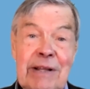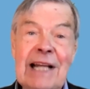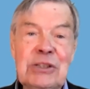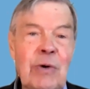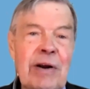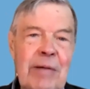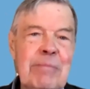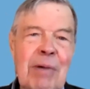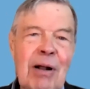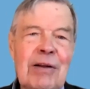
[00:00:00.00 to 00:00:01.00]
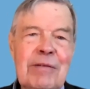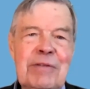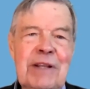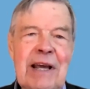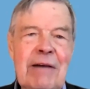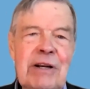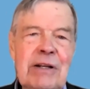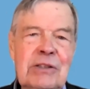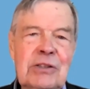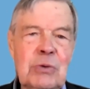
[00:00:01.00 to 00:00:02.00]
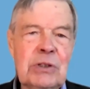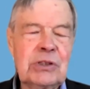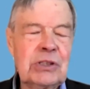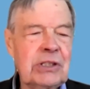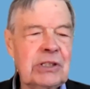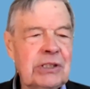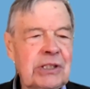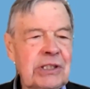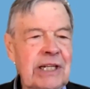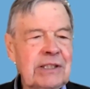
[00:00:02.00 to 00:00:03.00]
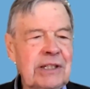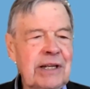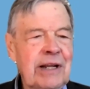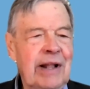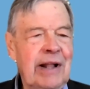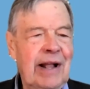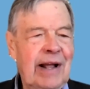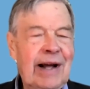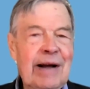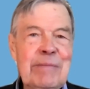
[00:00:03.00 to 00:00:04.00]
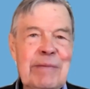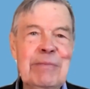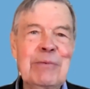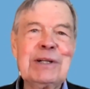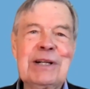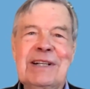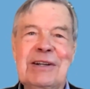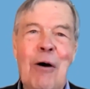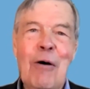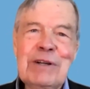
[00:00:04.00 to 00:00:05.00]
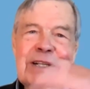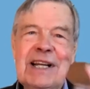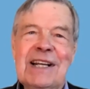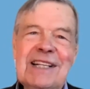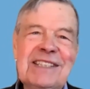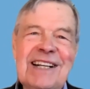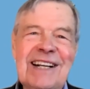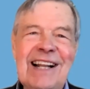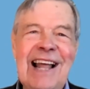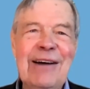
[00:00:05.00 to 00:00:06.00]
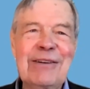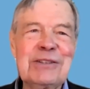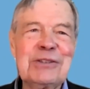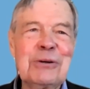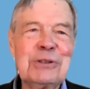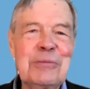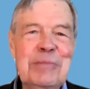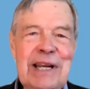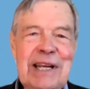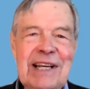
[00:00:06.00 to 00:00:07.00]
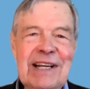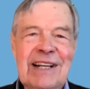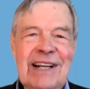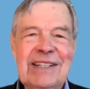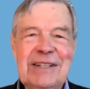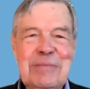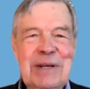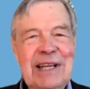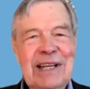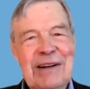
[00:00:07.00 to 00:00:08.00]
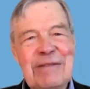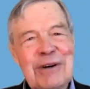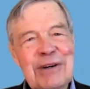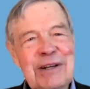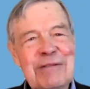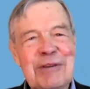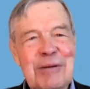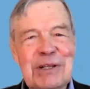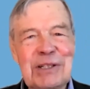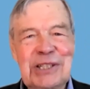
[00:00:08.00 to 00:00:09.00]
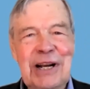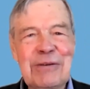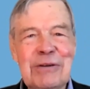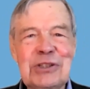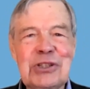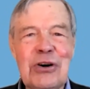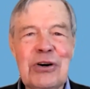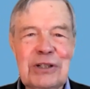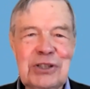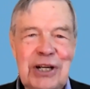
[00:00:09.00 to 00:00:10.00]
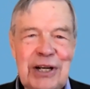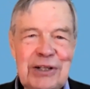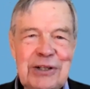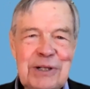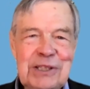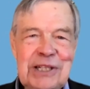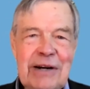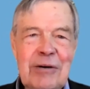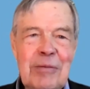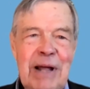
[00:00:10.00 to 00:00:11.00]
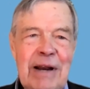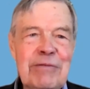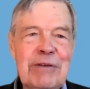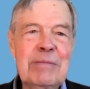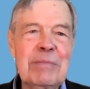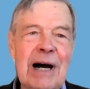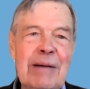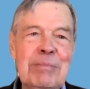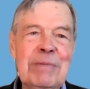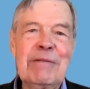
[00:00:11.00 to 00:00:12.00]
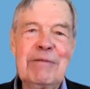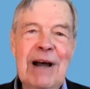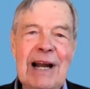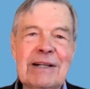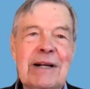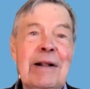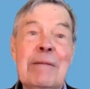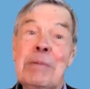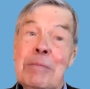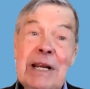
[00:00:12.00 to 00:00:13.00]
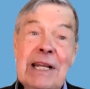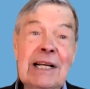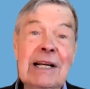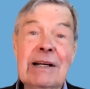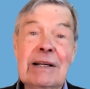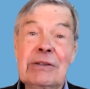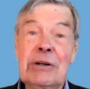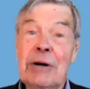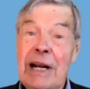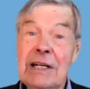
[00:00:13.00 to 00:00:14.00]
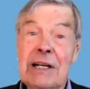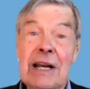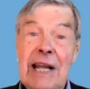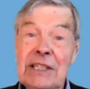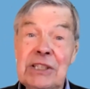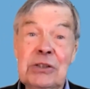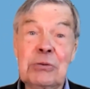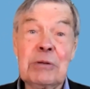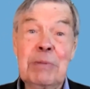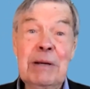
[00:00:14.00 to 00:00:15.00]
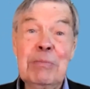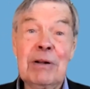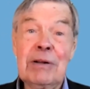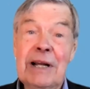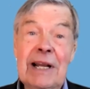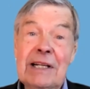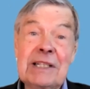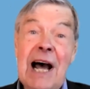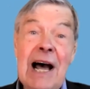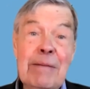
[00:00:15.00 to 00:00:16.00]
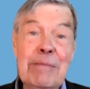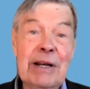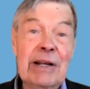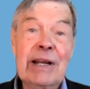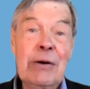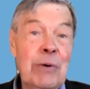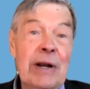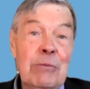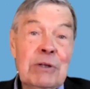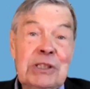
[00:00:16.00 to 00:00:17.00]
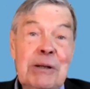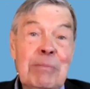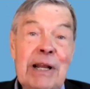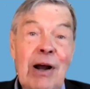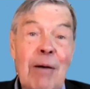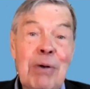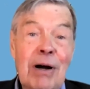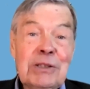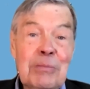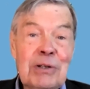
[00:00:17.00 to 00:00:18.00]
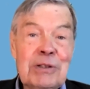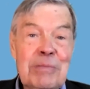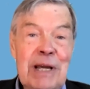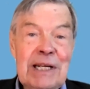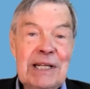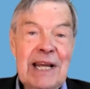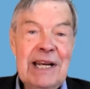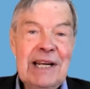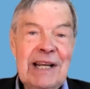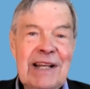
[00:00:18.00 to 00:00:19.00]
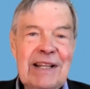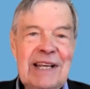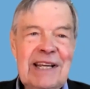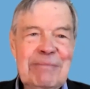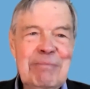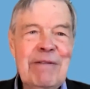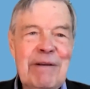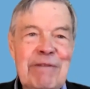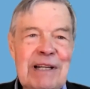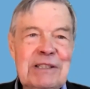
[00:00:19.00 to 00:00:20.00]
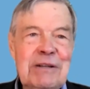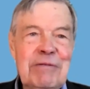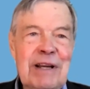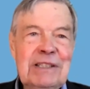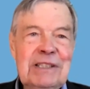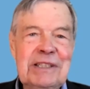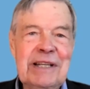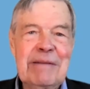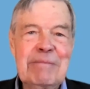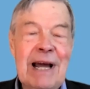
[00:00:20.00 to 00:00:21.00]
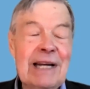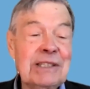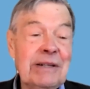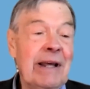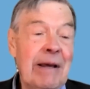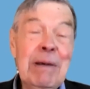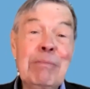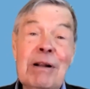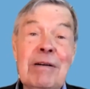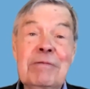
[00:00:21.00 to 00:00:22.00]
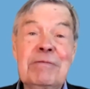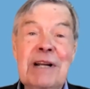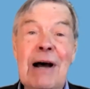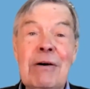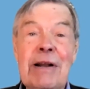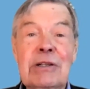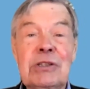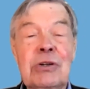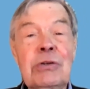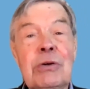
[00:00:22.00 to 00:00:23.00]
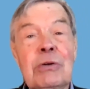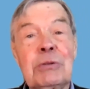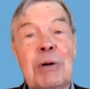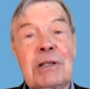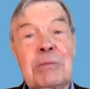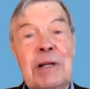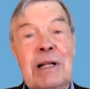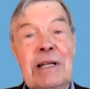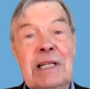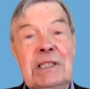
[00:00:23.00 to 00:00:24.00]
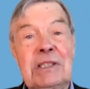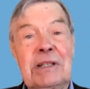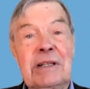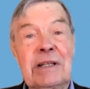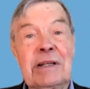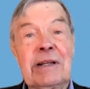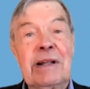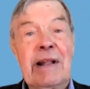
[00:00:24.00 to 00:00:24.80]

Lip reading: that's where the bulk of the evidence was suggested. What COVID did is it allowed the social media to be converted from a general scourge to a general benefit by, in fact, permitting direct connections with people at a time, and then when it was simply not possible to maintain the face-to-face impacts. And people have now understood those possibilities and